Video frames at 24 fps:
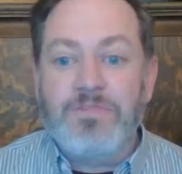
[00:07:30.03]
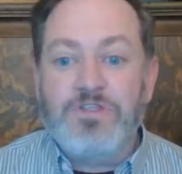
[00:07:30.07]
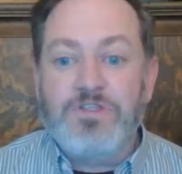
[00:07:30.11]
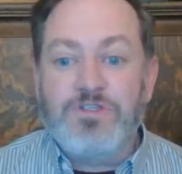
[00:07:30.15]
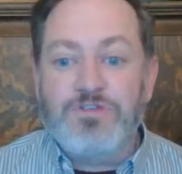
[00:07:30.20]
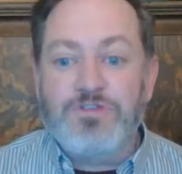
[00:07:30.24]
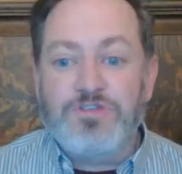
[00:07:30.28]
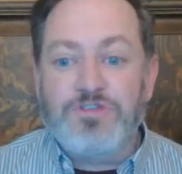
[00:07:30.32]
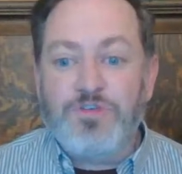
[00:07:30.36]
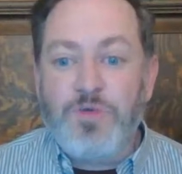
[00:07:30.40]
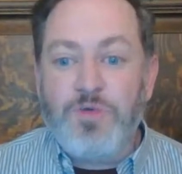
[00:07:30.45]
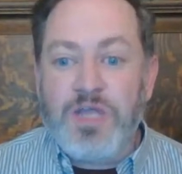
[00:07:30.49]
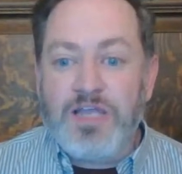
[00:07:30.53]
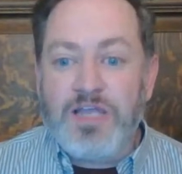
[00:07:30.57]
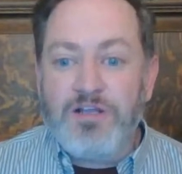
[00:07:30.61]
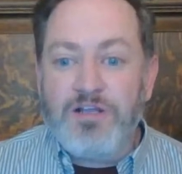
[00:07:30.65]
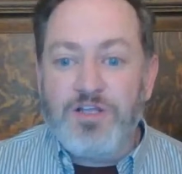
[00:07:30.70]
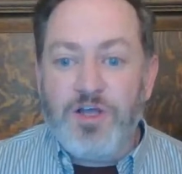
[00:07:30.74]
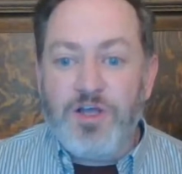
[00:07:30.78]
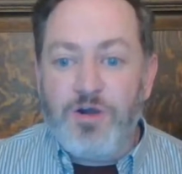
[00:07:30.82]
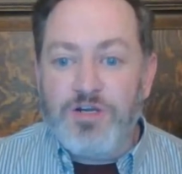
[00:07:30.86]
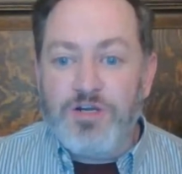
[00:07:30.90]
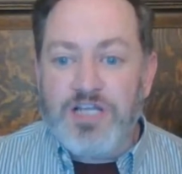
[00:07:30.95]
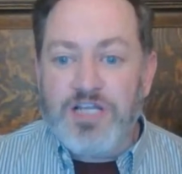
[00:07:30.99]
just quick
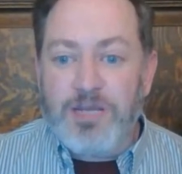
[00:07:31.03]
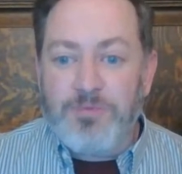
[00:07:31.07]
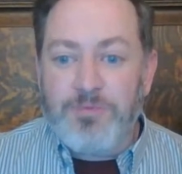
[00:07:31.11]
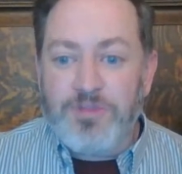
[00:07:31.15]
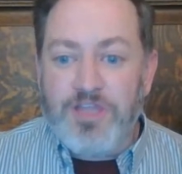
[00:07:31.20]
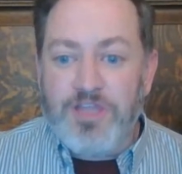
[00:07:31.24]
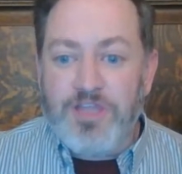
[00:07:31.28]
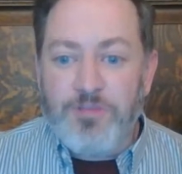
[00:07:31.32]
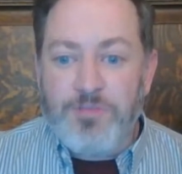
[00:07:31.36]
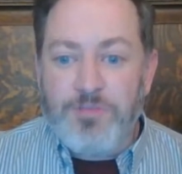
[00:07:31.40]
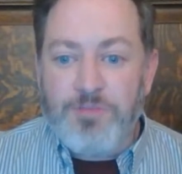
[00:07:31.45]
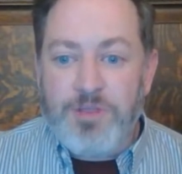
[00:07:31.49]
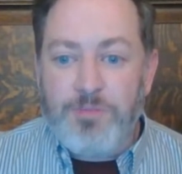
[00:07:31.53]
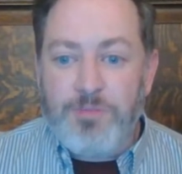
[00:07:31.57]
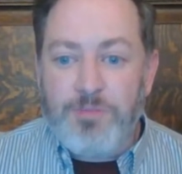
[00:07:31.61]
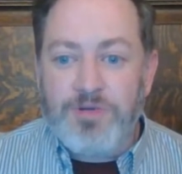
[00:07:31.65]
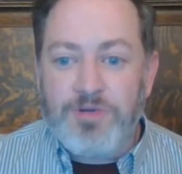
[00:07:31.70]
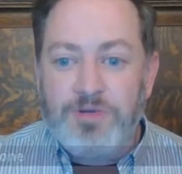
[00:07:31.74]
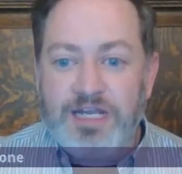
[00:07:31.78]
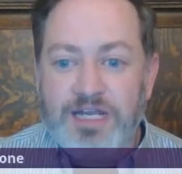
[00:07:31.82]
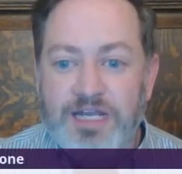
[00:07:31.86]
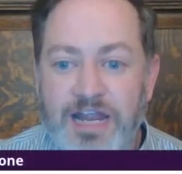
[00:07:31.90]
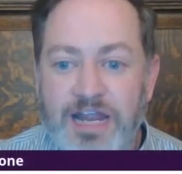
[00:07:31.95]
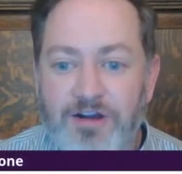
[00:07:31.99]
hello to a couple of the other
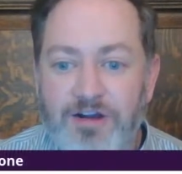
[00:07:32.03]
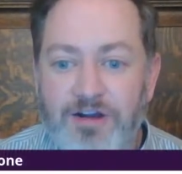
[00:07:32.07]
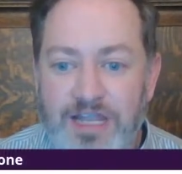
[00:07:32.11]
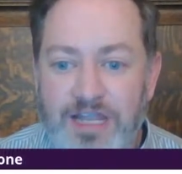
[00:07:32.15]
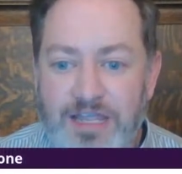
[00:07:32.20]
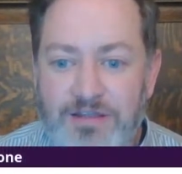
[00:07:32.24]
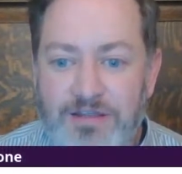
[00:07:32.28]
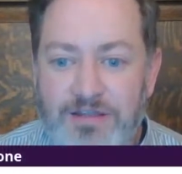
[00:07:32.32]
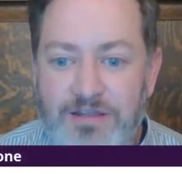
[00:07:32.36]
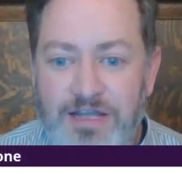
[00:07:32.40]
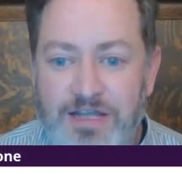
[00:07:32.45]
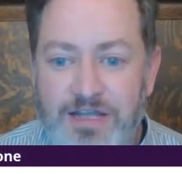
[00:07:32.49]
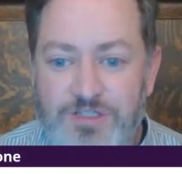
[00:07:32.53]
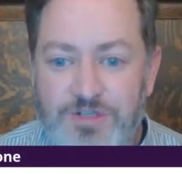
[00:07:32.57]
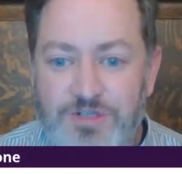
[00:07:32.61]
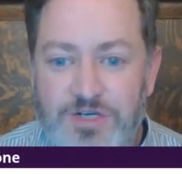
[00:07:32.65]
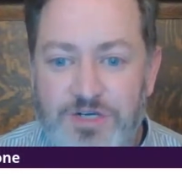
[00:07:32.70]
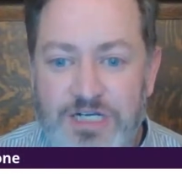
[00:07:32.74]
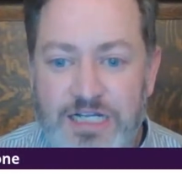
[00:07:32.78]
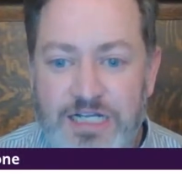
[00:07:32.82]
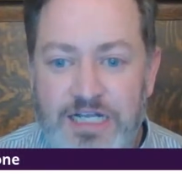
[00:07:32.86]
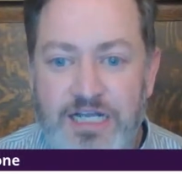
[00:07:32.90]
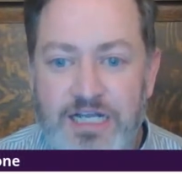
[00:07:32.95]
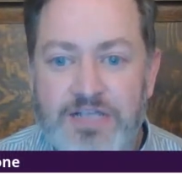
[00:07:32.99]
people. Got Harry
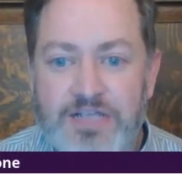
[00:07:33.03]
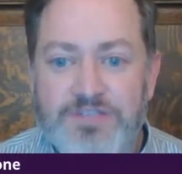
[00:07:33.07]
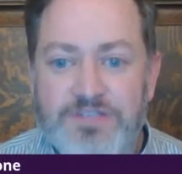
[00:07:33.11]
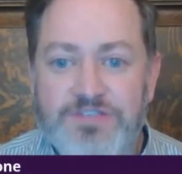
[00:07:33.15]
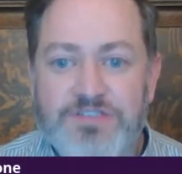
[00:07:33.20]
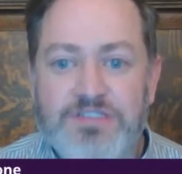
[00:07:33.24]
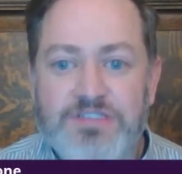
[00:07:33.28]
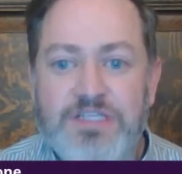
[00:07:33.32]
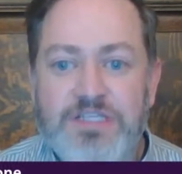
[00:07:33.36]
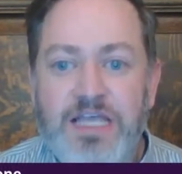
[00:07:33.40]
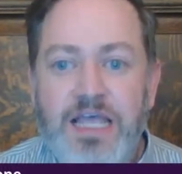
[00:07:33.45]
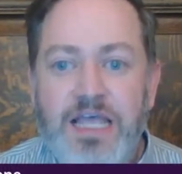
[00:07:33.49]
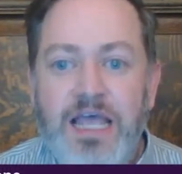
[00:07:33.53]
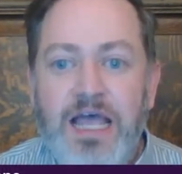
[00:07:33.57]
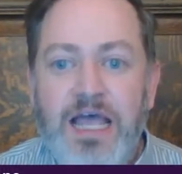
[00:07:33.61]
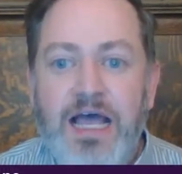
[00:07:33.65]
joining us.